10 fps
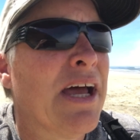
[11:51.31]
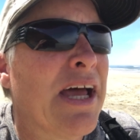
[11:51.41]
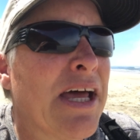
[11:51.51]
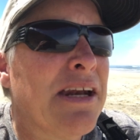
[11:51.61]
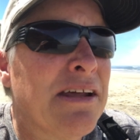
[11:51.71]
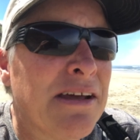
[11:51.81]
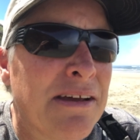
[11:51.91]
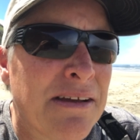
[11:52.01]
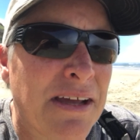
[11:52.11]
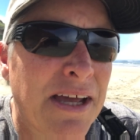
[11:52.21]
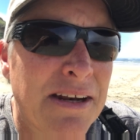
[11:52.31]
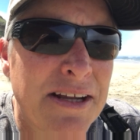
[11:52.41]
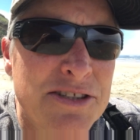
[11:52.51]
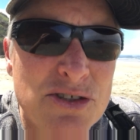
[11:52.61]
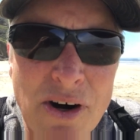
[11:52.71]
and, and,
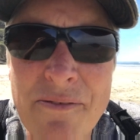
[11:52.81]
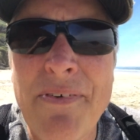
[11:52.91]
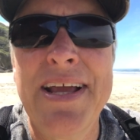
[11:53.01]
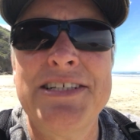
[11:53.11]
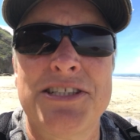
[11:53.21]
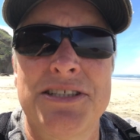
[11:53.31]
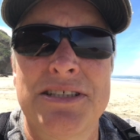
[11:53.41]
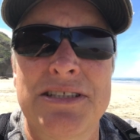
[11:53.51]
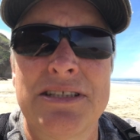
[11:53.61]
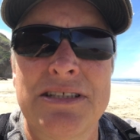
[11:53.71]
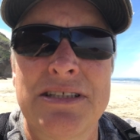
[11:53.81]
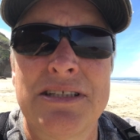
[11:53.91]
and starvation